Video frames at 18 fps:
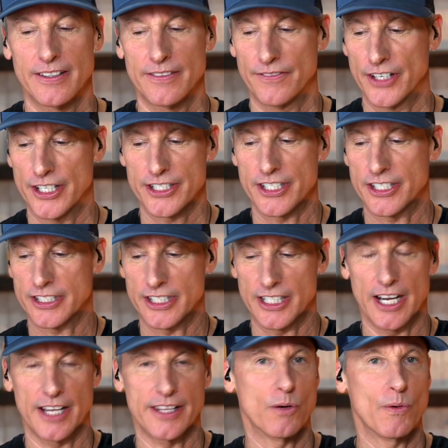versus
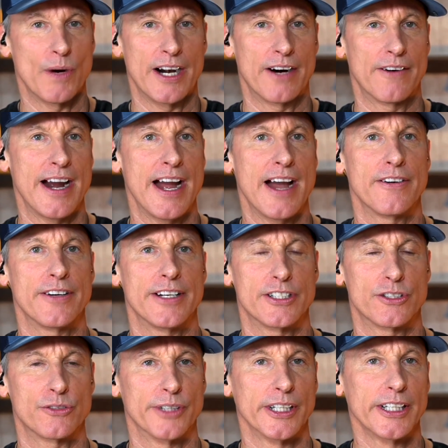the other way around
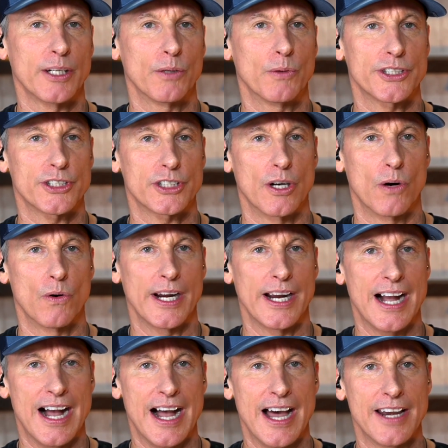is really what's
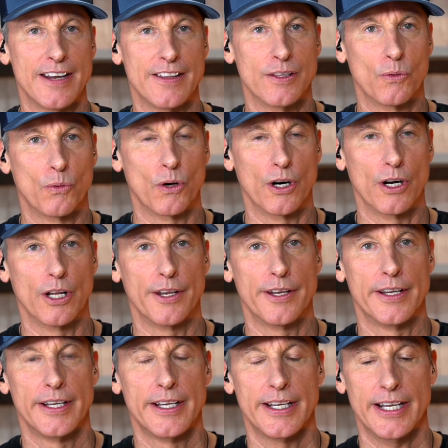going on in the world.
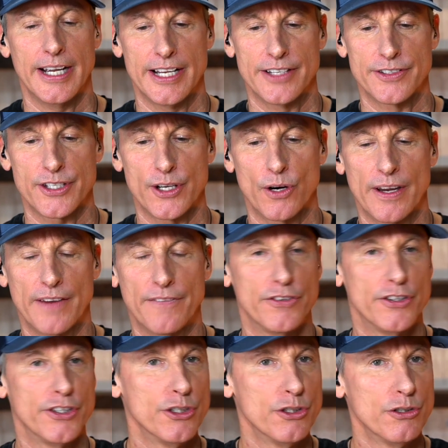And so if
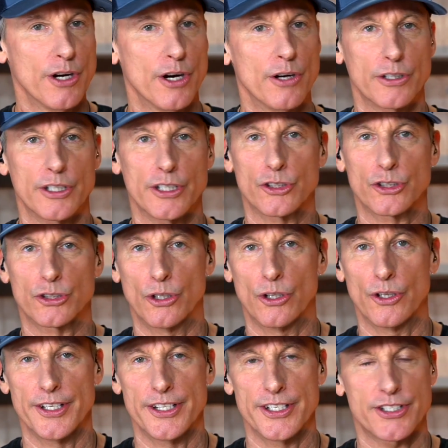you don't
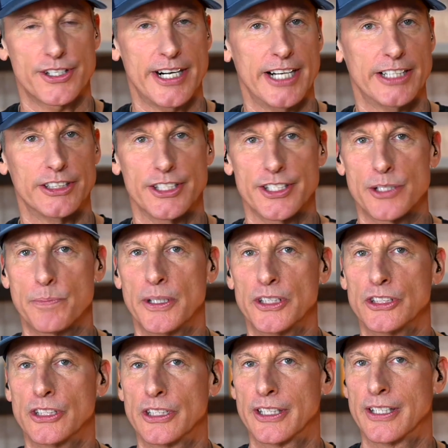control the distraction,
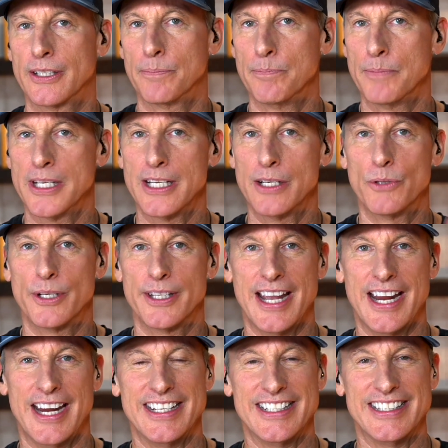especially me with
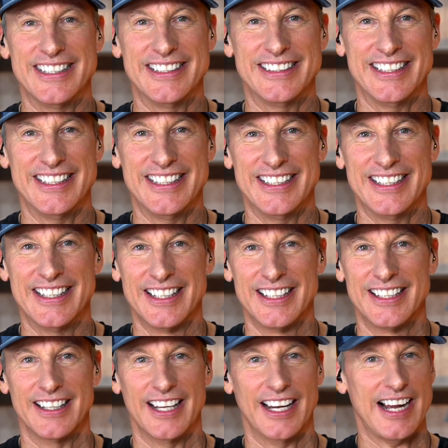ADD,
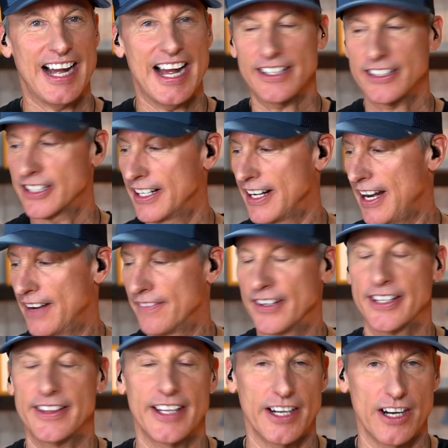like I turn
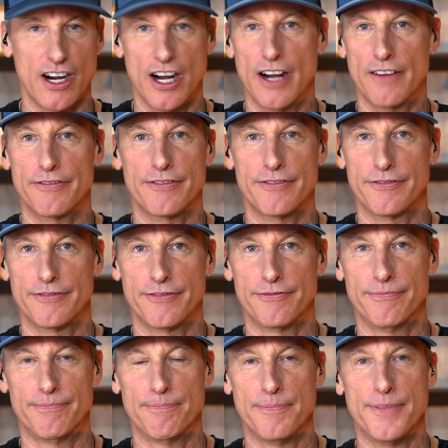everything off.
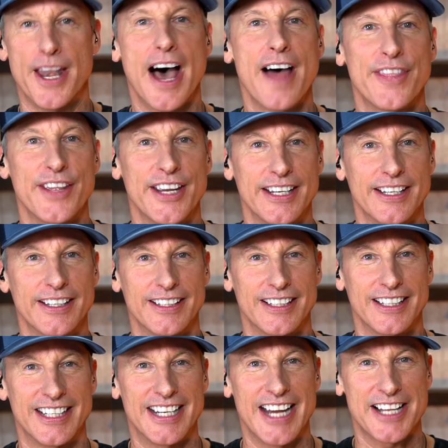Nothing
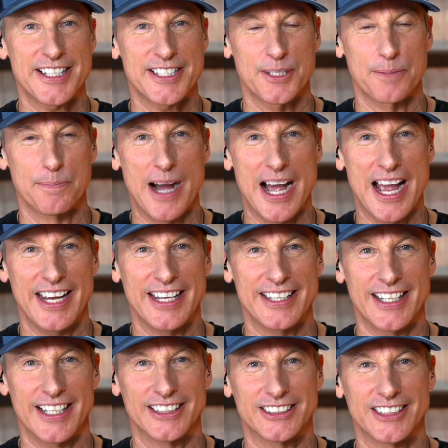gets my
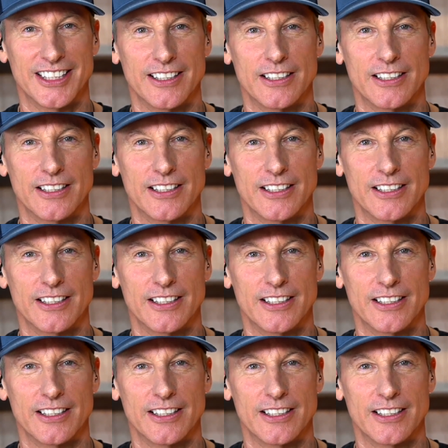attention